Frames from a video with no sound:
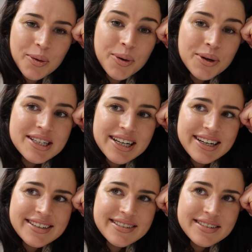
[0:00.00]
the
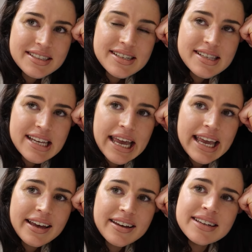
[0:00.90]
water to
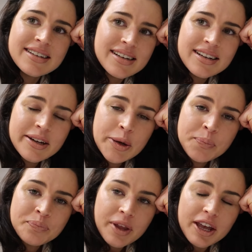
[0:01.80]
see
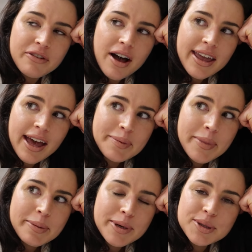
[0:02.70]
if I can
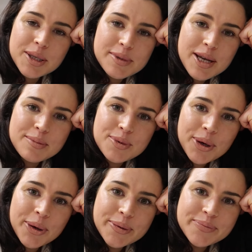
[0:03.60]
make my dreams come
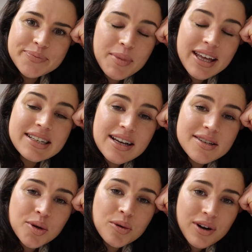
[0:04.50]
true. But that
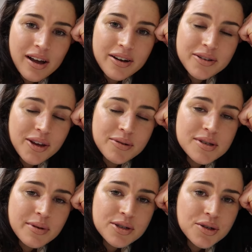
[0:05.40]
does all rely on you,
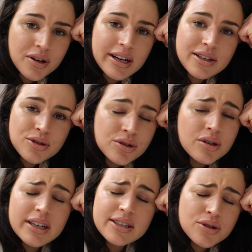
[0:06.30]
so I truly,
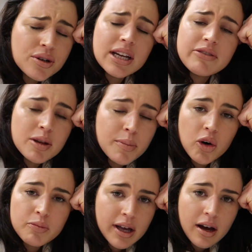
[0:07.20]
truly, truly, from the
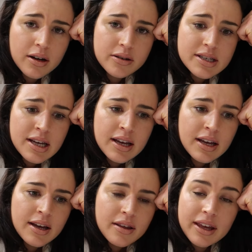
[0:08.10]
bottom of my heart,
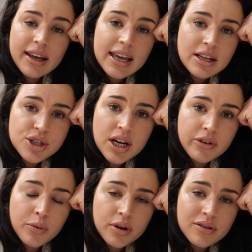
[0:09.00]
thank each and
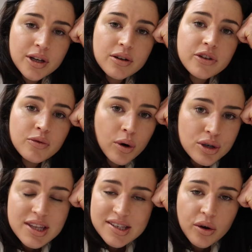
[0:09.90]
every one of you. If you've
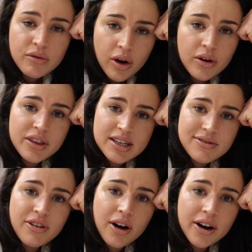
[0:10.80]
watched this whole vlog this
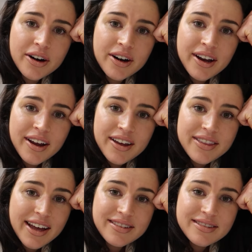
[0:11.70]
far,
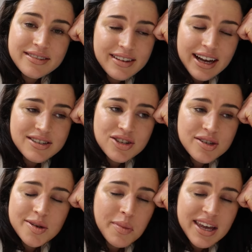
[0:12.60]
then that is
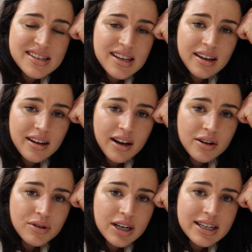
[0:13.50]
just amazing, and I
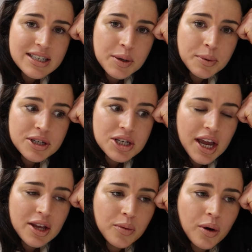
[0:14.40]
really do
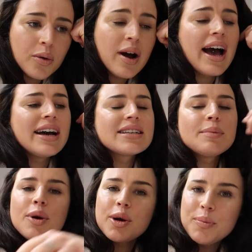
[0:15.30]
appreciate you all, and I'm
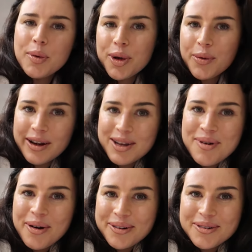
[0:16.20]
not going to bore you
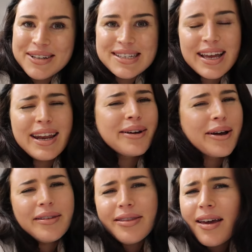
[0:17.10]
anymore with me sitting here
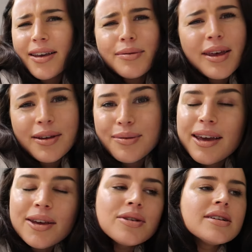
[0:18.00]
going thank you, thank you,
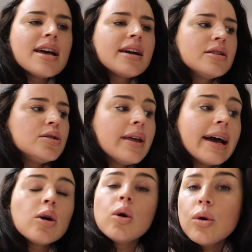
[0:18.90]
thank you, because I could do
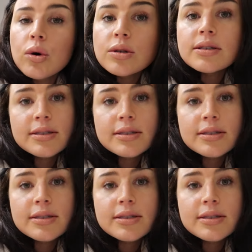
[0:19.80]
that all